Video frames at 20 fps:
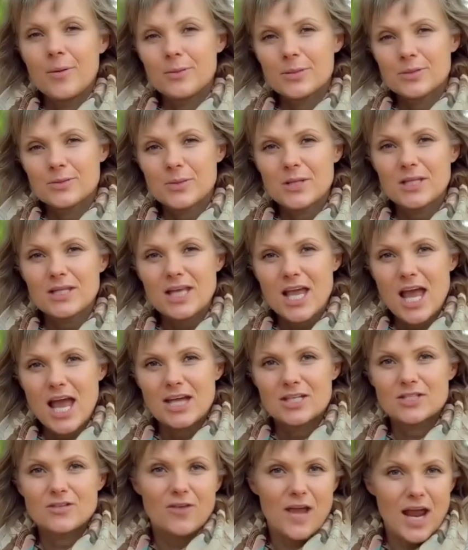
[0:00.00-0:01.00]
Between the
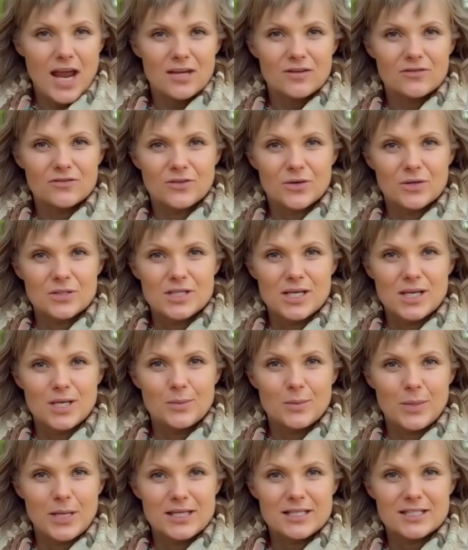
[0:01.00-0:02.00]
age of 8 and
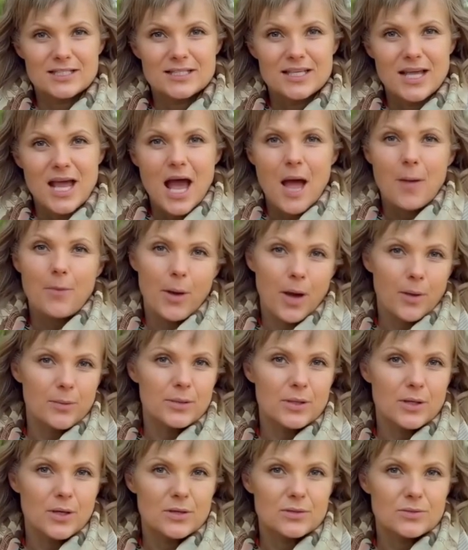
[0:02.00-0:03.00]
14 weeks, a
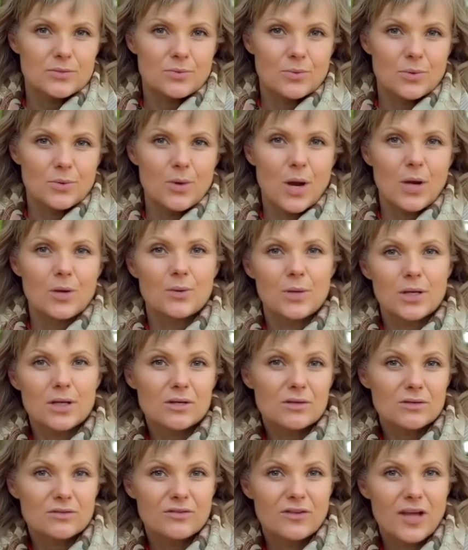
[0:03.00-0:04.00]
puppy goes through a
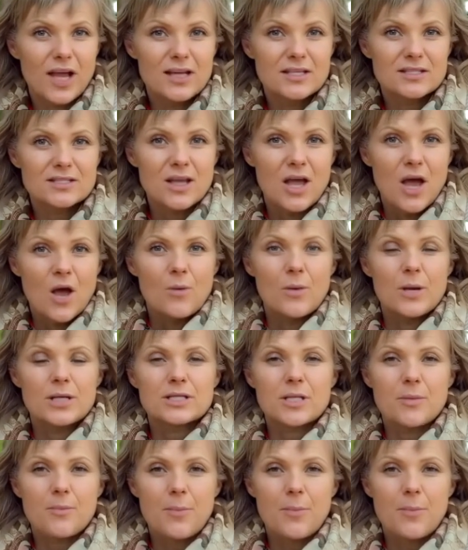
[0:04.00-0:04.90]
critical phase where its